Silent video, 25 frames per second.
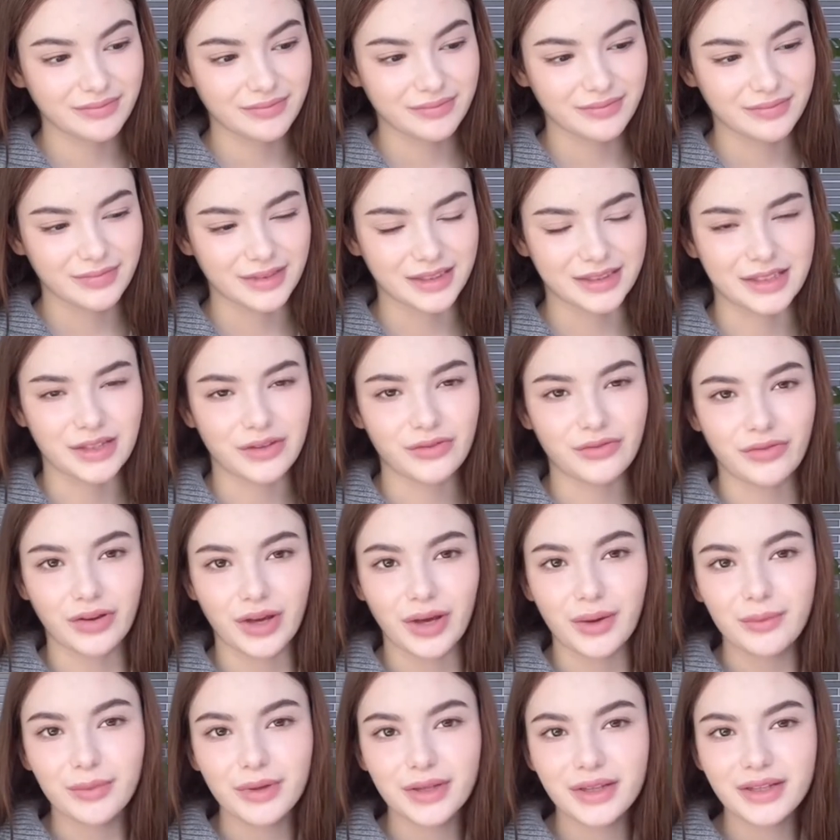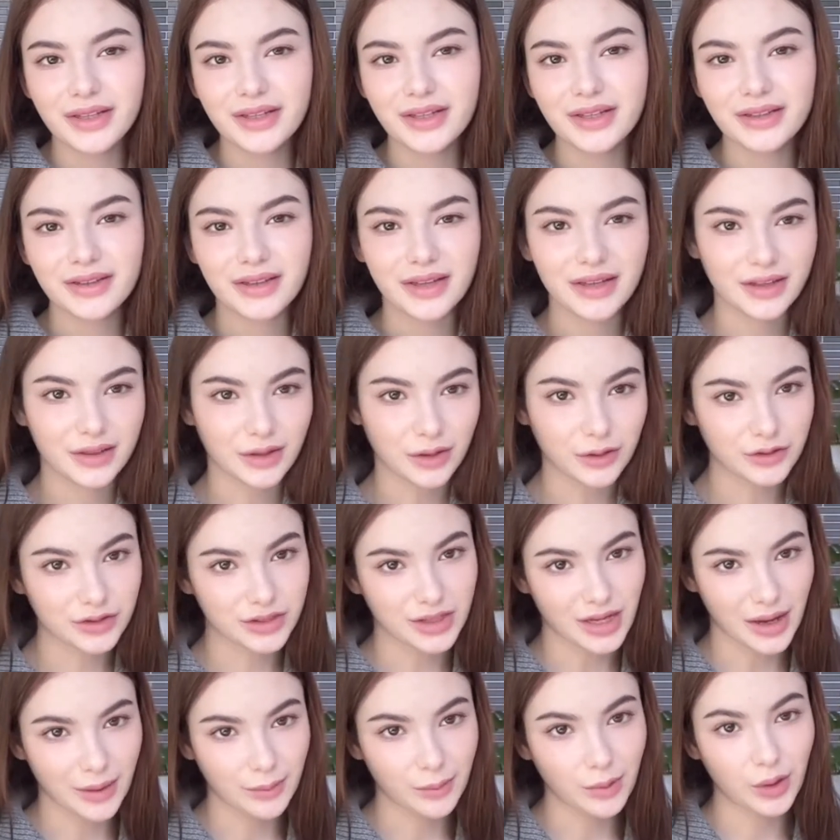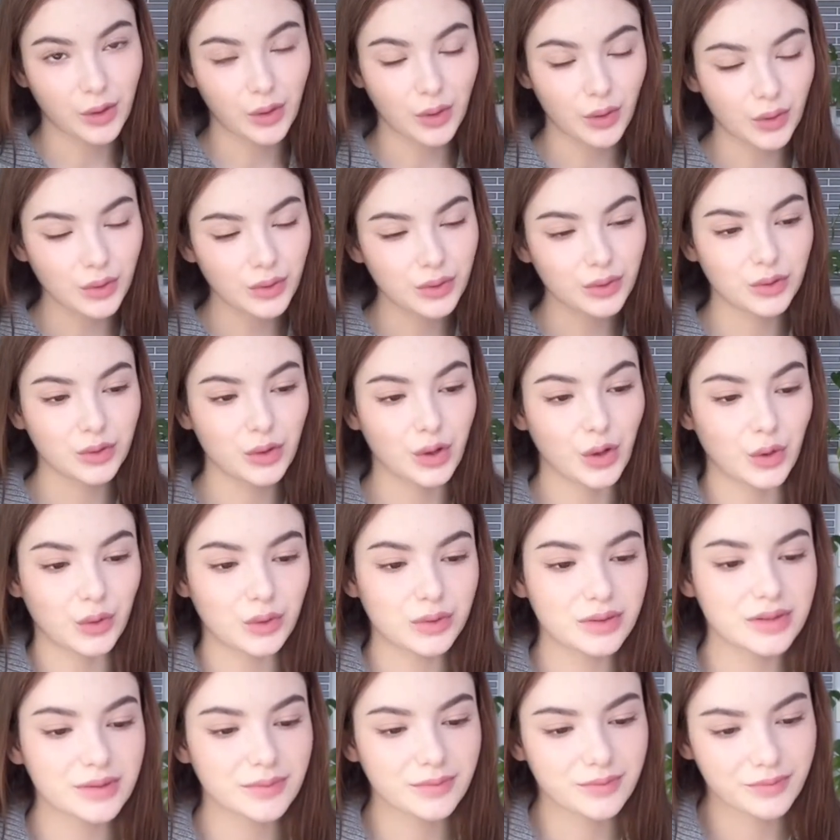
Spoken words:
the same family like long time ago, who knows.